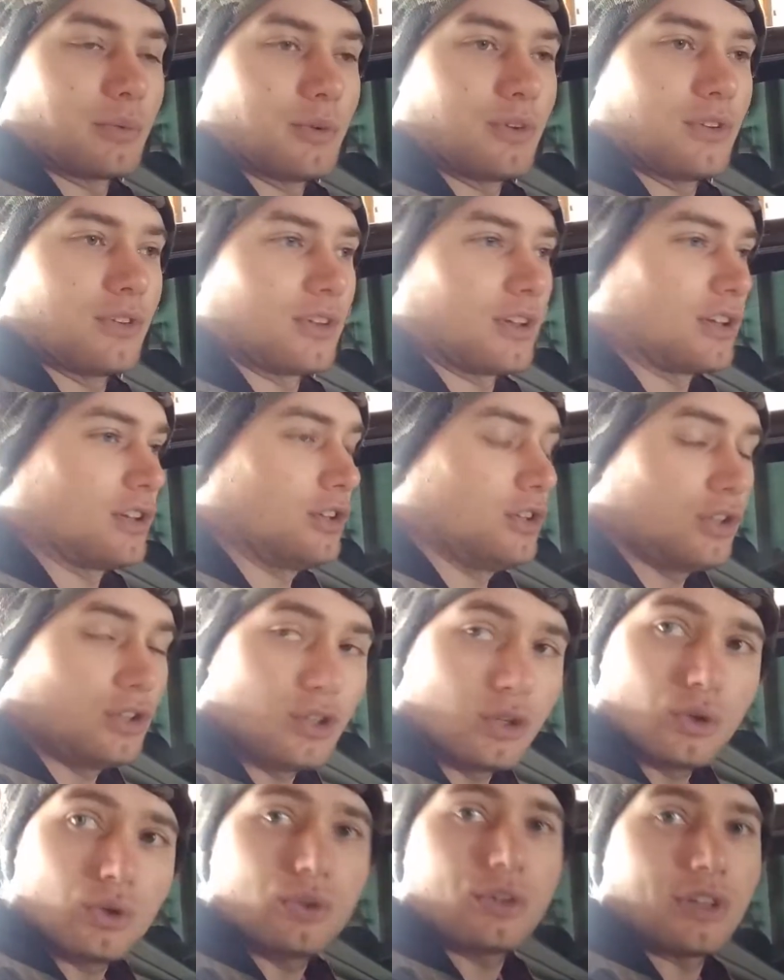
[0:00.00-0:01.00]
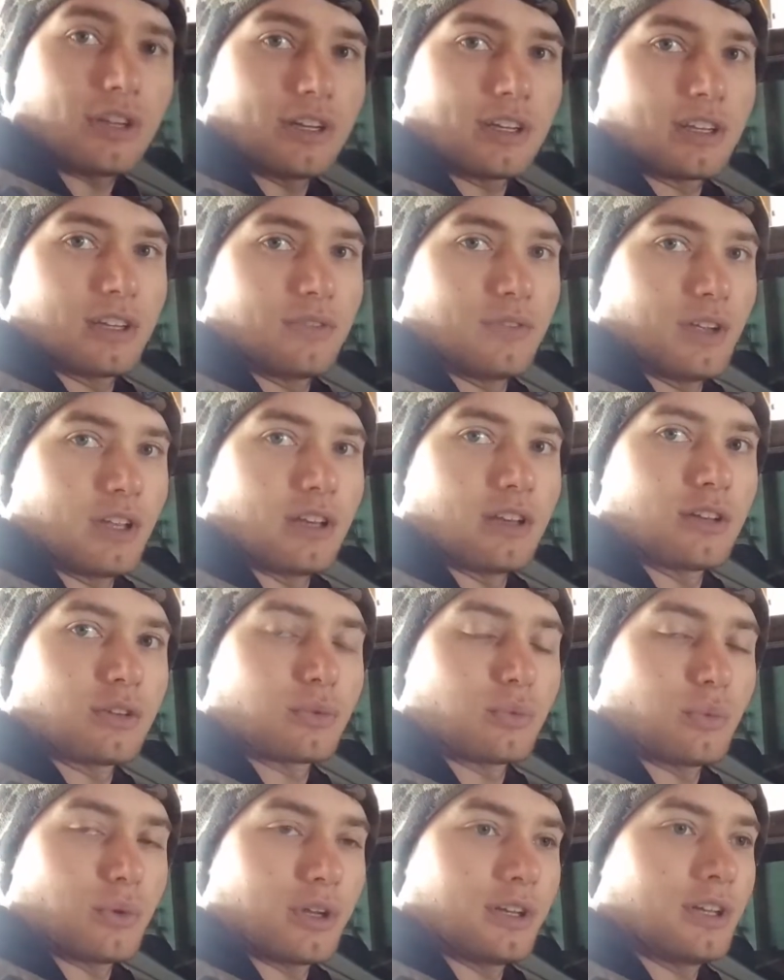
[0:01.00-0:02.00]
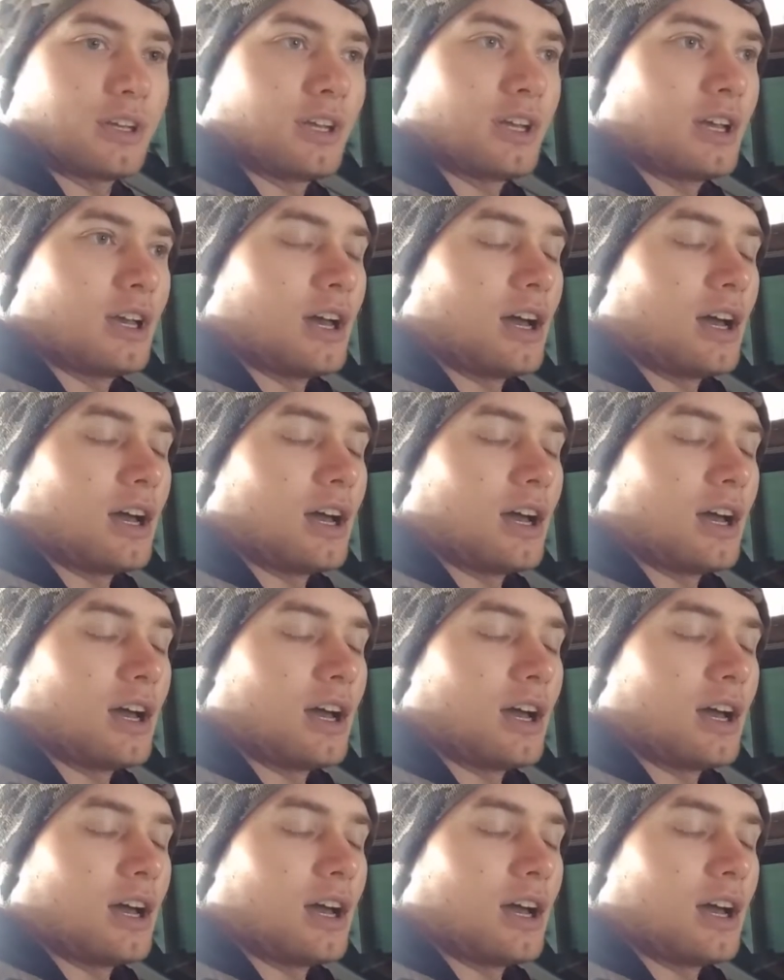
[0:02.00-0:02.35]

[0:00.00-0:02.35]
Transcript: which is a huge inconvenience when